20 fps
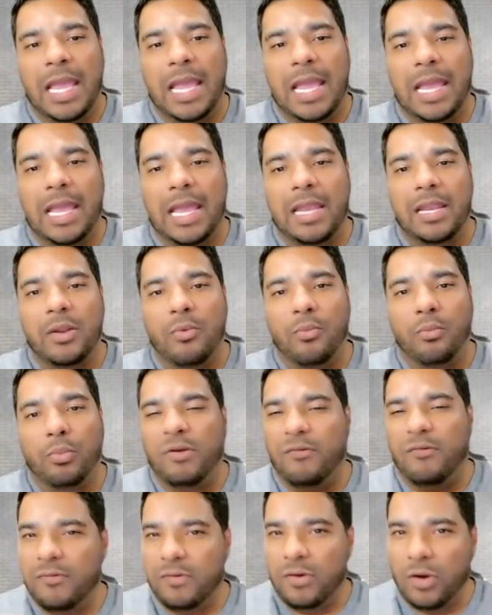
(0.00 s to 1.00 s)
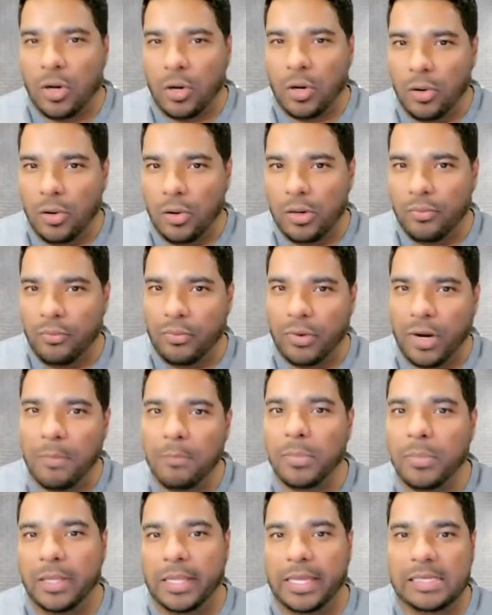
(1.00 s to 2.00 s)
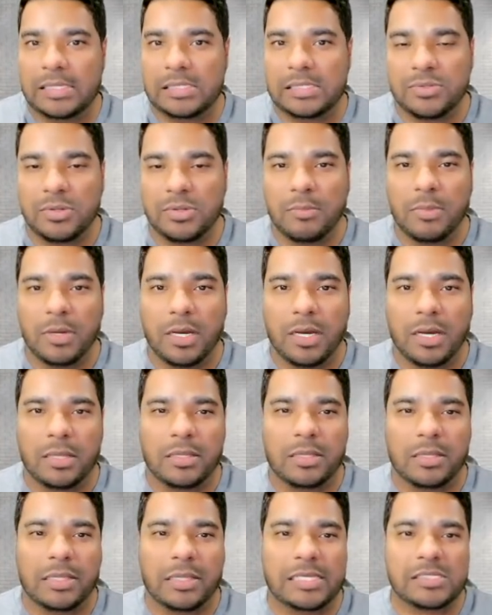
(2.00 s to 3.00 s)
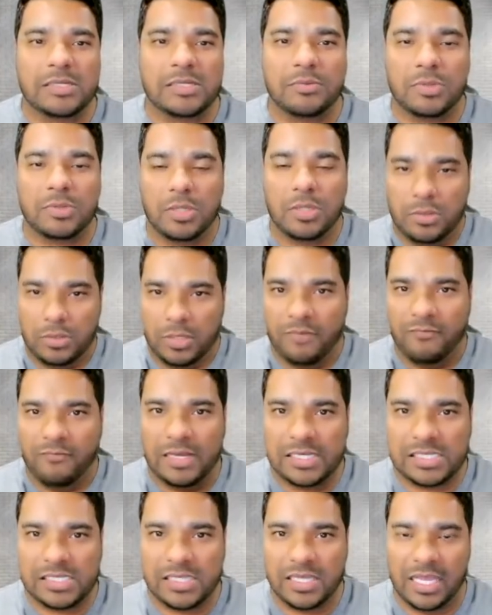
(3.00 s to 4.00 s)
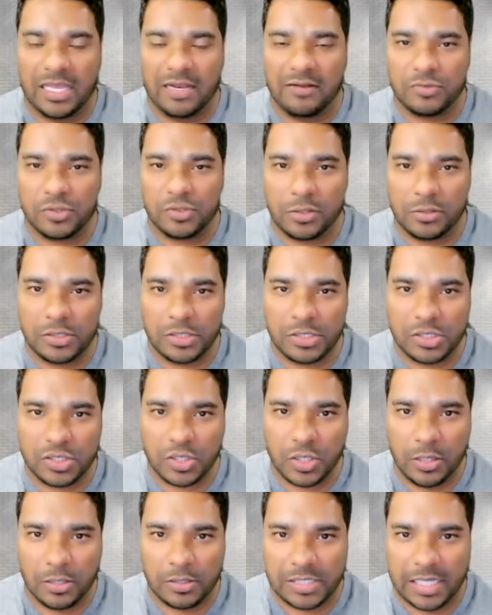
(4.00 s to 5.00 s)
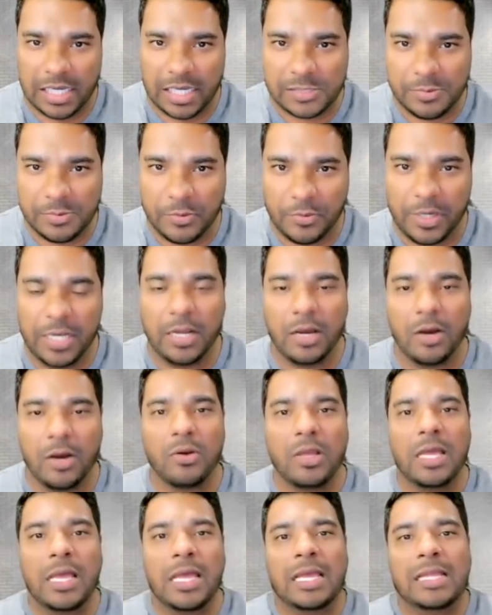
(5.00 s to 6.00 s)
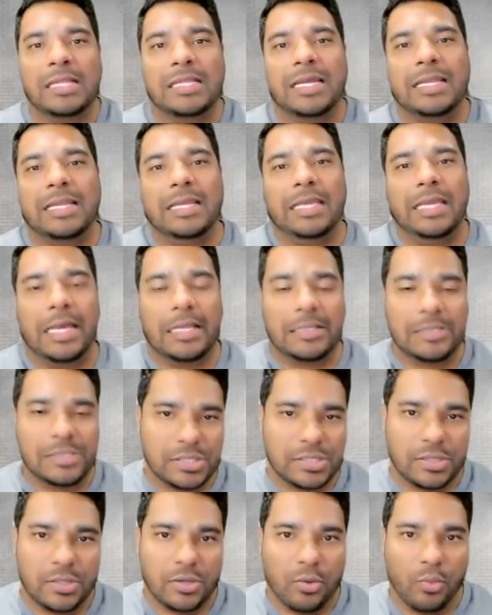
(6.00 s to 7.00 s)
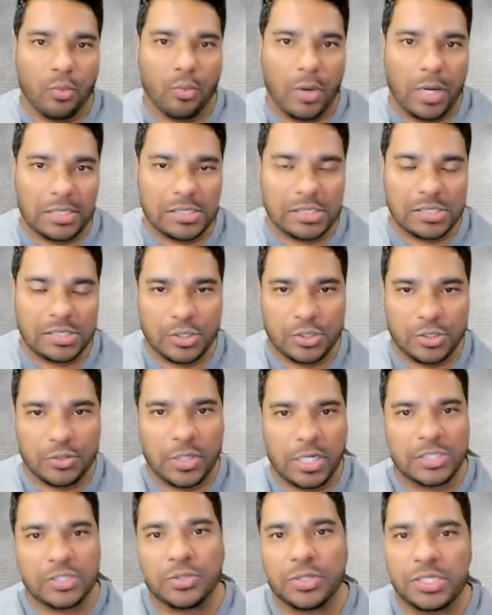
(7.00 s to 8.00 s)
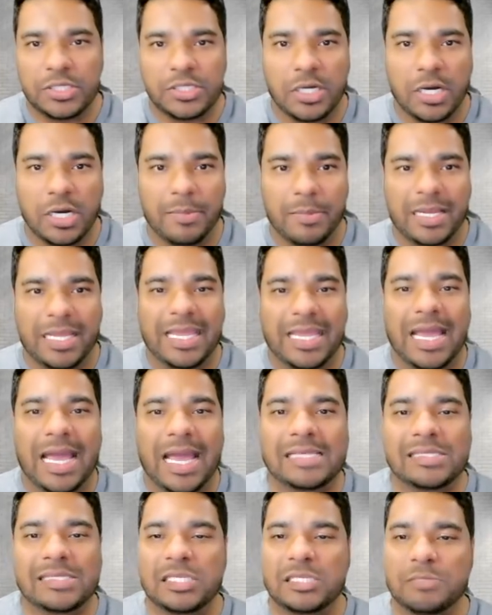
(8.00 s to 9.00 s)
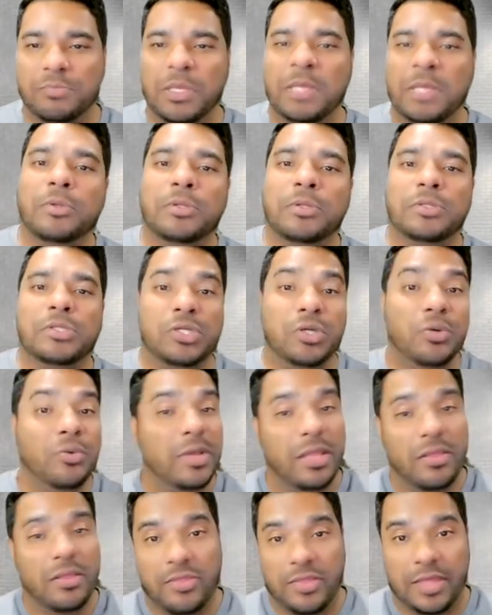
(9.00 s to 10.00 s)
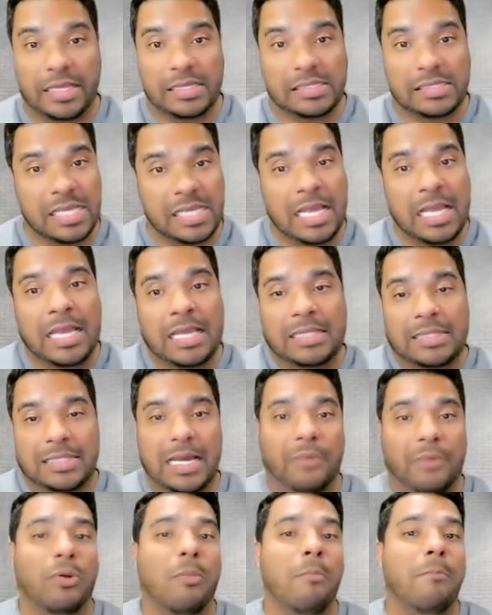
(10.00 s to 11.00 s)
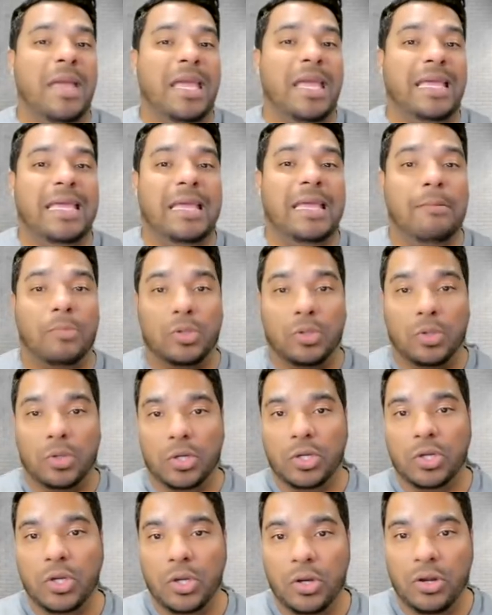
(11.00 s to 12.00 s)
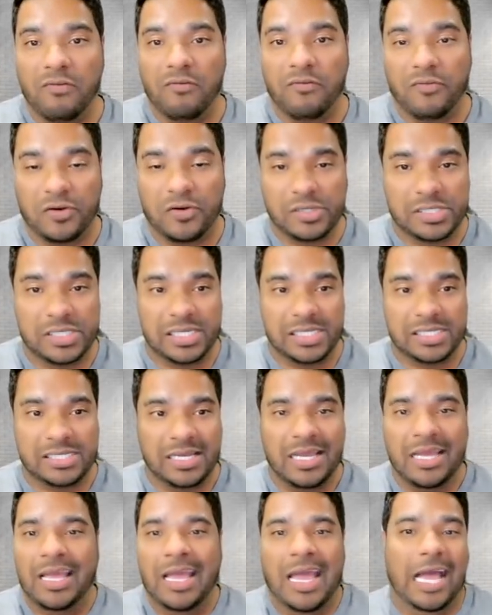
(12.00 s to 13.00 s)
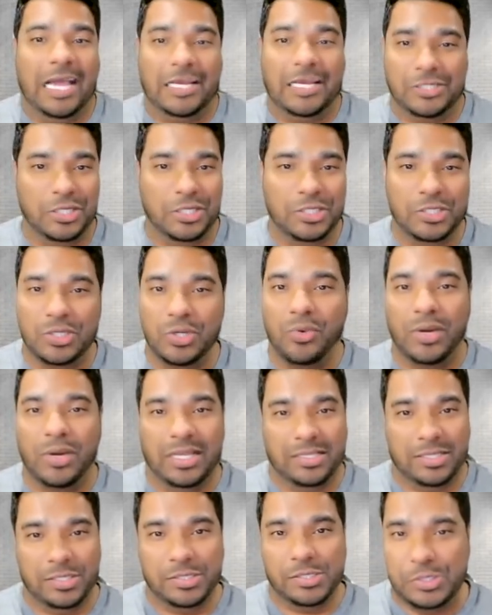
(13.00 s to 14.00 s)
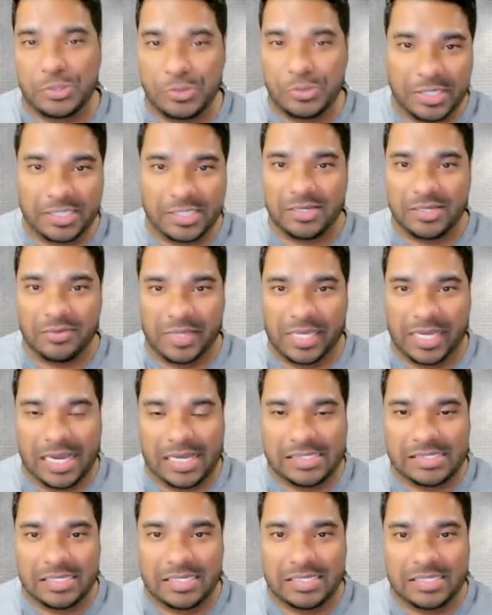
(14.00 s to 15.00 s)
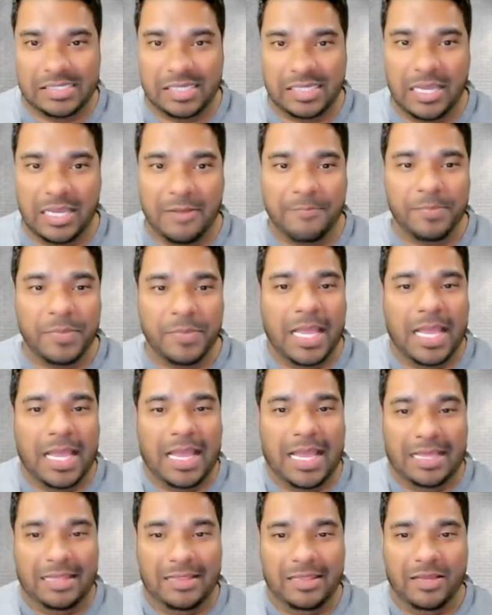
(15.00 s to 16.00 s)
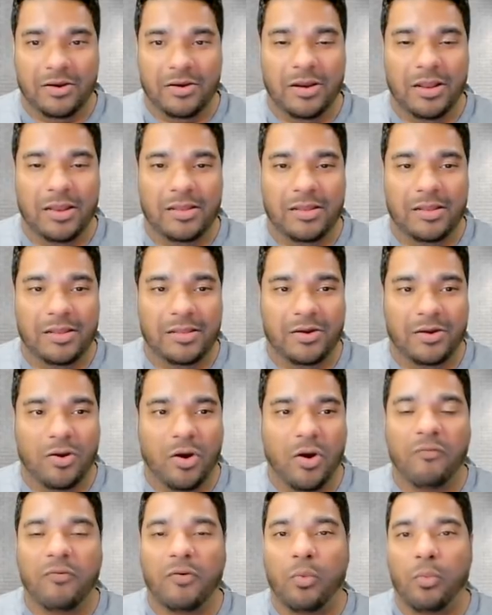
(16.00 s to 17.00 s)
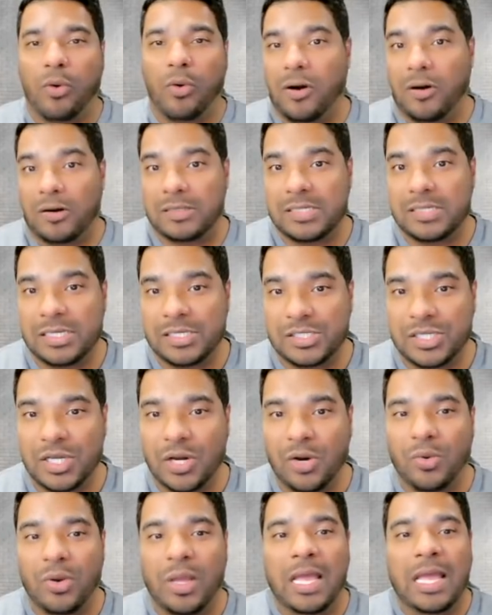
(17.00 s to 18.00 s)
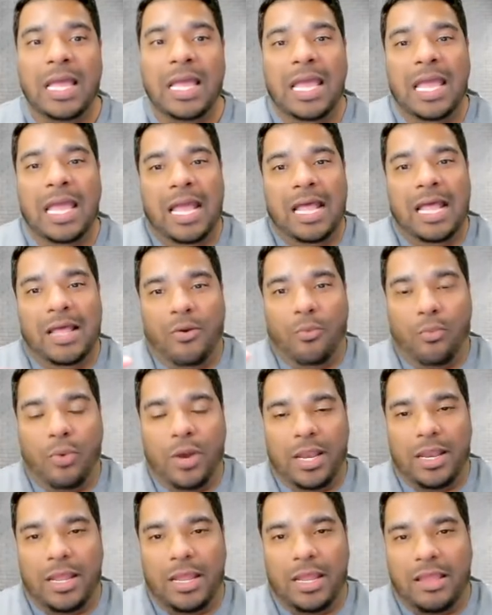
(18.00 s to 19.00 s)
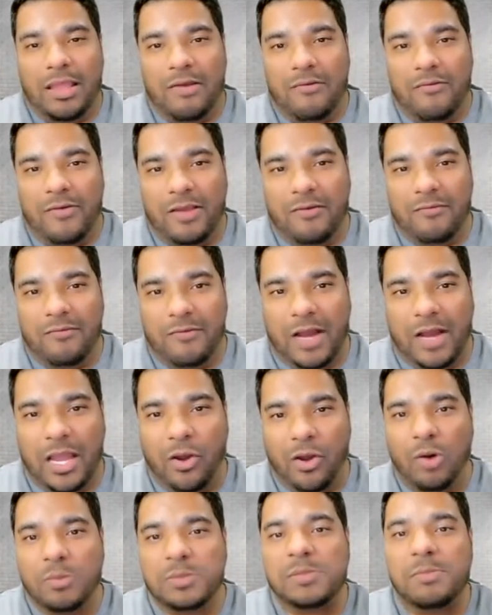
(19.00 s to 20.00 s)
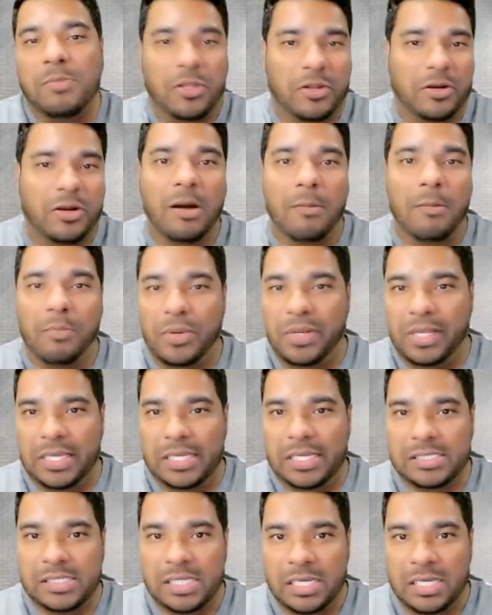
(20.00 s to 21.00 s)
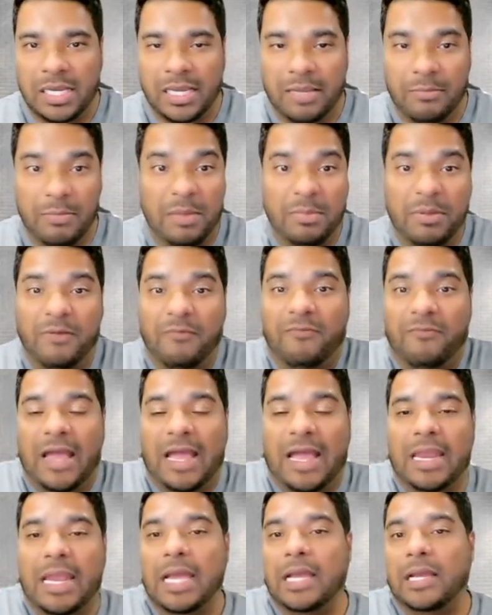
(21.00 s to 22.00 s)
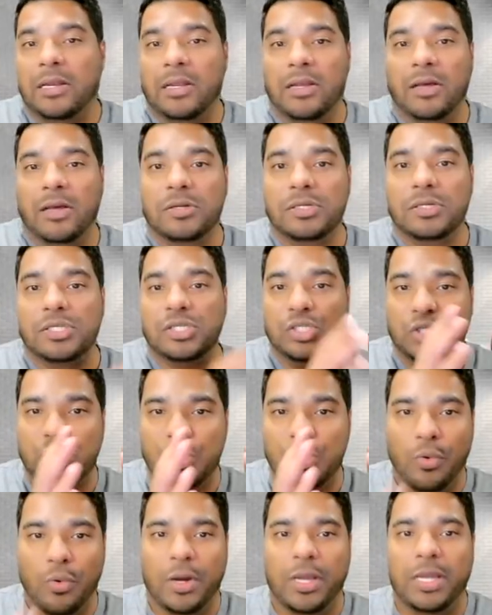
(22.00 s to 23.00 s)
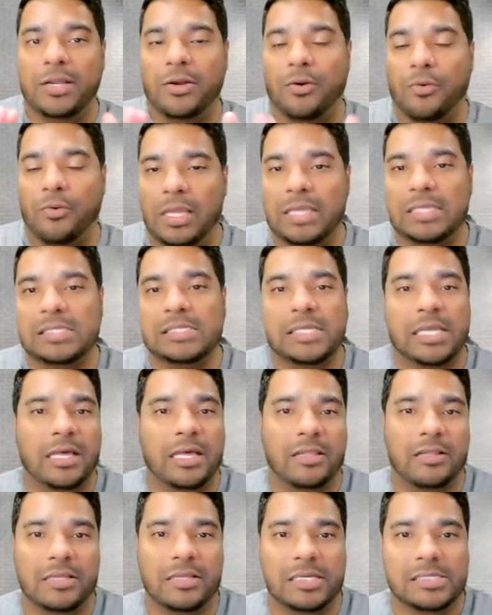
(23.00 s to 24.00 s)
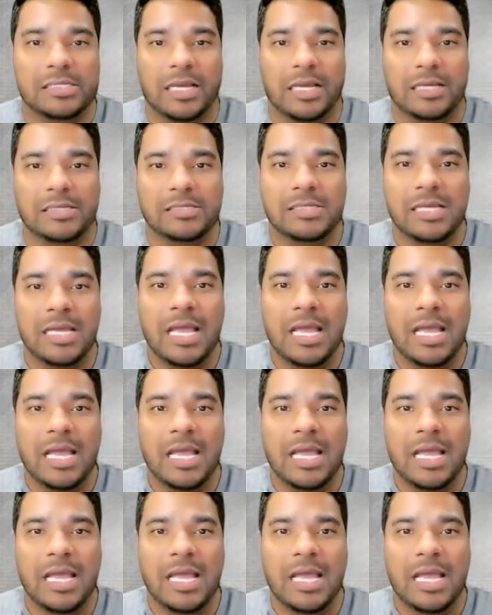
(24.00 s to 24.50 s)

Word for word: And we've heard rumblings from uh, the likes of investigative journalist Charles Gasparino that Gensler wants the Treasury job, and he has his people doing things that will make him look good versus actually doing the duties of the S E C, and they're, they're overworked. So When if, if I hope some other companies, maybe VanEck and the others, join Grayscale in this, guys.